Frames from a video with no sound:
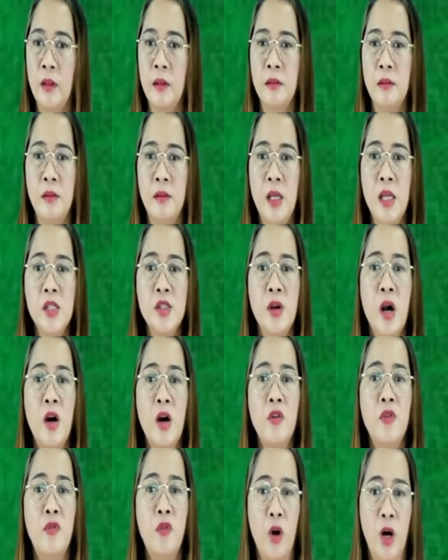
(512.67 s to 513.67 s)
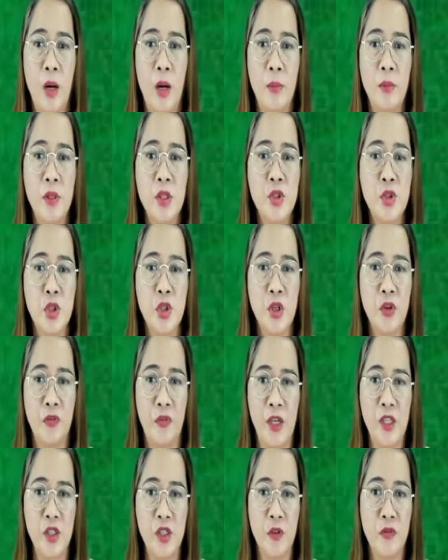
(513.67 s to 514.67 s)
These are formed on the
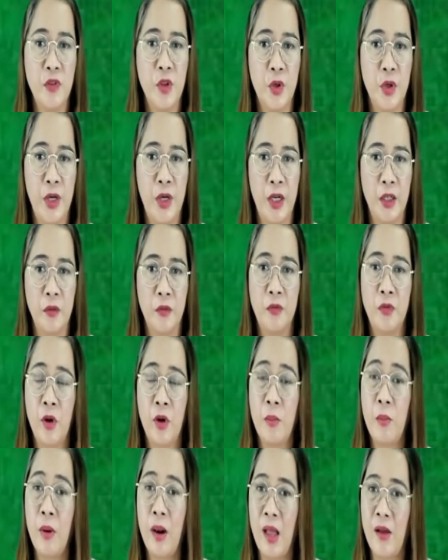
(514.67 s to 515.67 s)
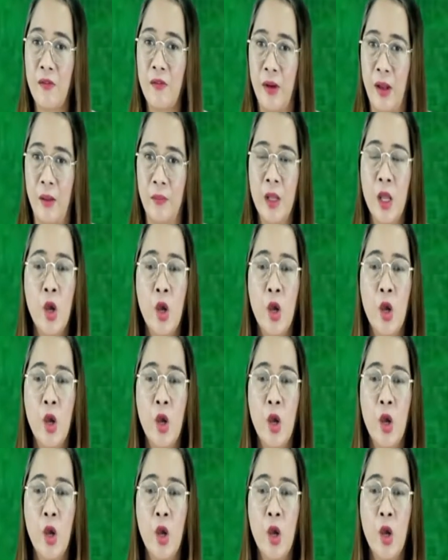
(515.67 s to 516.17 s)
surface of the Earth from lava,